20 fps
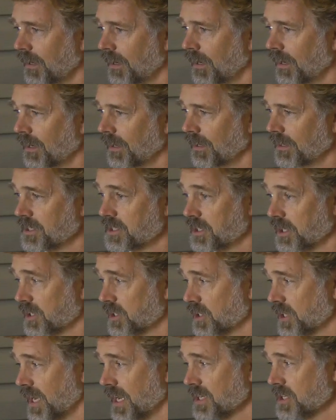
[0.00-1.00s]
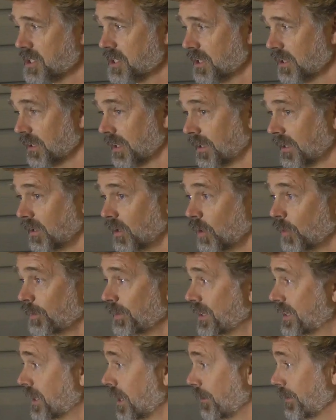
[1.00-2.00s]
a success, let alone
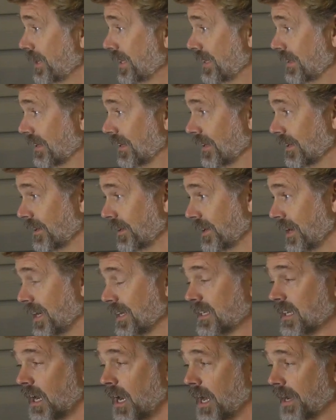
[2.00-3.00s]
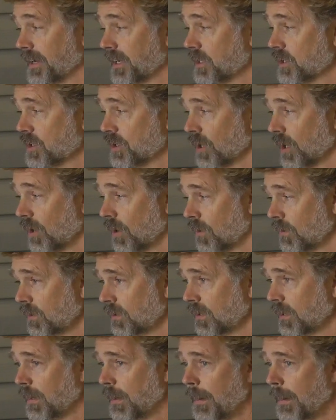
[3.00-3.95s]
becoming an iconic show.